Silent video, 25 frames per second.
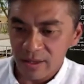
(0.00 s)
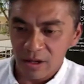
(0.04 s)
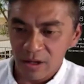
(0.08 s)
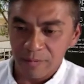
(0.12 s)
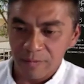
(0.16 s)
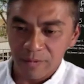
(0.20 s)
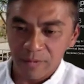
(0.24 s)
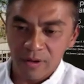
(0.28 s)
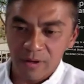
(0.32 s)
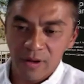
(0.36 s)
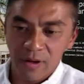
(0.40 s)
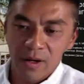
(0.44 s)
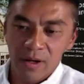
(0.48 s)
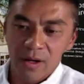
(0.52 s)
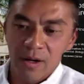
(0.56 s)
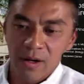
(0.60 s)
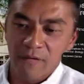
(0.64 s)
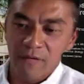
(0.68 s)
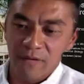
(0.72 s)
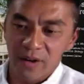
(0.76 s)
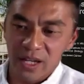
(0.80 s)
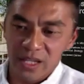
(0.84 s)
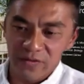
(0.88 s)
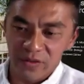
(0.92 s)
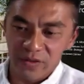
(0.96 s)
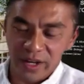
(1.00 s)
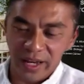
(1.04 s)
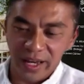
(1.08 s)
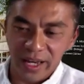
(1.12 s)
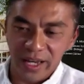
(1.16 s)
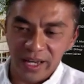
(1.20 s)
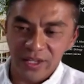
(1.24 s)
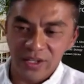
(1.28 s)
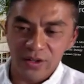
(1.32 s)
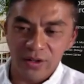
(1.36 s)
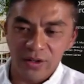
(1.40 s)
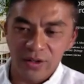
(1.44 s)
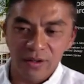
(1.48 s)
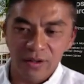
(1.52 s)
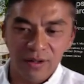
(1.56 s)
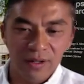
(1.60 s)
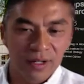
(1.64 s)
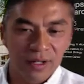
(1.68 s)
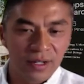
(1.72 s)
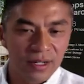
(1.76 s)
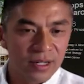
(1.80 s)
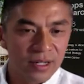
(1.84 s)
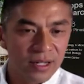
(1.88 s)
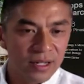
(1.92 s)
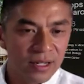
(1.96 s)
the Hope Funds for Cancer,
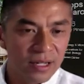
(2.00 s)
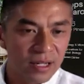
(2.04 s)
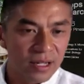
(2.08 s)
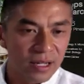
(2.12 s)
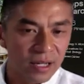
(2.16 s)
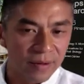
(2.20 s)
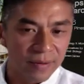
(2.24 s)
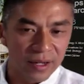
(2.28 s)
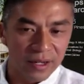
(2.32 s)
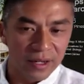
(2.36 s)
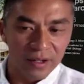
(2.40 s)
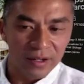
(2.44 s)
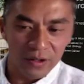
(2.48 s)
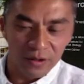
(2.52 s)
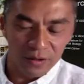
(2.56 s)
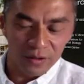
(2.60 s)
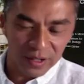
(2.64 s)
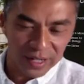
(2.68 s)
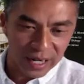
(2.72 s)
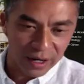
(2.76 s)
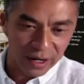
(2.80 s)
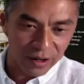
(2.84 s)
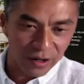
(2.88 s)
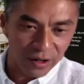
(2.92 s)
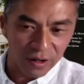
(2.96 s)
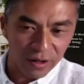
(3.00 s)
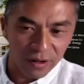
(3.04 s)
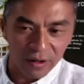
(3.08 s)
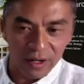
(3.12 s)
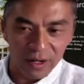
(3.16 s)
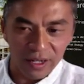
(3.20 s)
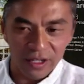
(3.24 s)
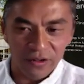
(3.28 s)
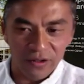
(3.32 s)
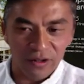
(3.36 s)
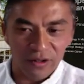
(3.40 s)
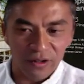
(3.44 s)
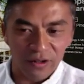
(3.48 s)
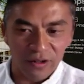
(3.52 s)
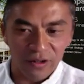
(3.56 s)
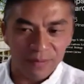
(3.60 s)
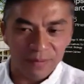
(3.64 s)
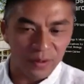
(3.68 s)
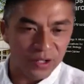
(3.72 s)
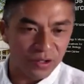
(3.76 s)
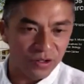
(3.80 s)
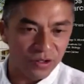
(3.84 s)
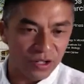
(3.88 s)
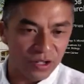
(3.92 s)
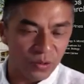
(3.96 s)
uh, who's now here at Scripps
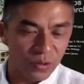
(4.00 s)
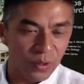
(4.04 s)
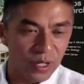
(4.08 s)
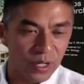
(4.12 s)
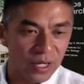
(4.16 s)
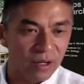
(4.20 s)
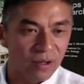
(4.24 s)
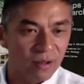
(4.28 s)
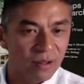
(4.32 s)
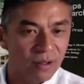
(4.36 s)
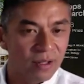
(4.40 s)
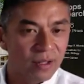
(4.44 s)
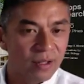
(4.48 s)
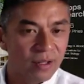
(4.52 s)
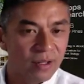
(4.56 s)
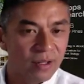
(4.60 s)
Research as well.